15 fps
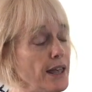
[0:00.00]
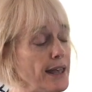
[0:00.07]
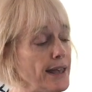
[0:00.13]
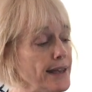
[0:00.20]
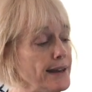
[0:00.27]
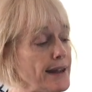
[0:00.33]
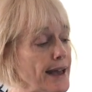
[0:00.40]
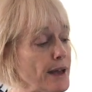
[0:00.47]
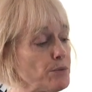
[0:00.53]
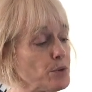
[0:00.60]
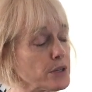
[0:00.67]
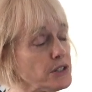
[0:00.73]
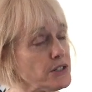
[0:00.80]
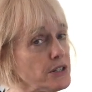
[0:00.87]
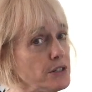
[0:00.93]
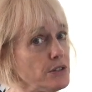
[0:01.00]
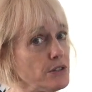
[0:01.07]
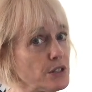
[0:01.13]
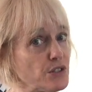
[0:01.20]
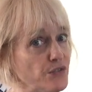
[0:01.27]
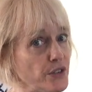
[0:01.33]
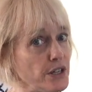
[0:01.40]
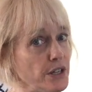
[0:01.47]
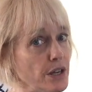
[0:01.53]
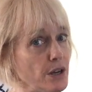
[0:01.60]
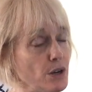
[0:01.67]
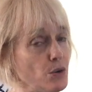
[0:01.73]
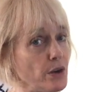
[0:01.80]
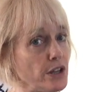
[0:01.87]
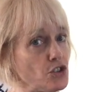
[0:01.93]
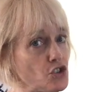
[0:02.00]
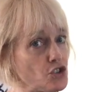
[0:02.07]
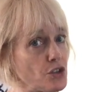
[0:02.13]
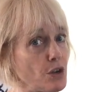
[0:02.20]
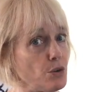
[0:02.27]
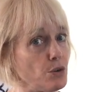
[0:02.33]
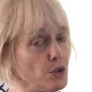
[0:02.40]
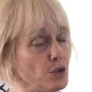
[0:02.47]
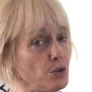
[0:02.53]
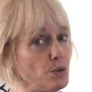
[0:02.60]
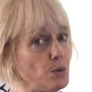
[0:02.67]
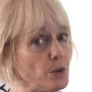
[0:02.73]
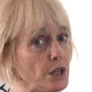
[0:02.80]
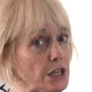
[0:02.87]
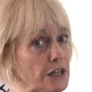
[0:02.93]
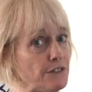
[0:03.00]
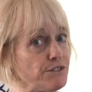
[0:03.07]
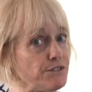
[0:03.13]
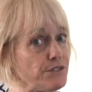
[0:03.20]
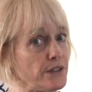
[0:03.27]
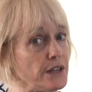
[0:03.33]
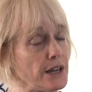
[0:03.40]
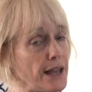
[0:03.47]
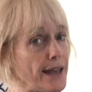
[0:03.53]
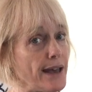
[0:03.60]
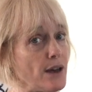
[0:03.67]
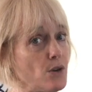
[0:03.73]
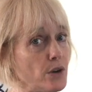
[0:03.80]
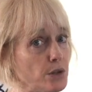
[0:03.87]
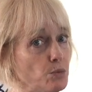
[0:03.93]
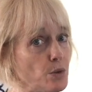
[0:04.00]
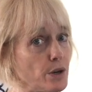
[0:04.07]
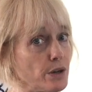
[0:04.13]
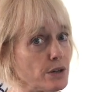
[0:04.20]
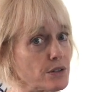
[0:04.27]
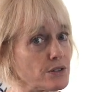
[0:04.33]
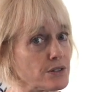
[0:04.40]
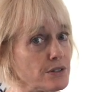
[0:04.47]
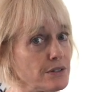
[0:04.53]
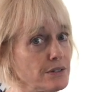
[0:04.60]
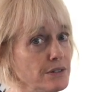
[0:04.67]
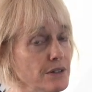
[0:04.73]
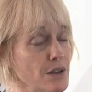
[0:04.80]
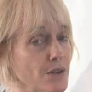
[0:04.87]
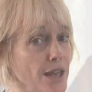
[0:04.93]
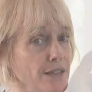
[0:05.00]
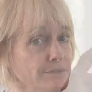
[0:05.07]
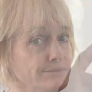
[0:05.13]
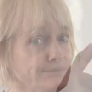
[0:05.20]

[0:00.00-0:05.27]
and I will continue this video and show you if and how it works. Okay?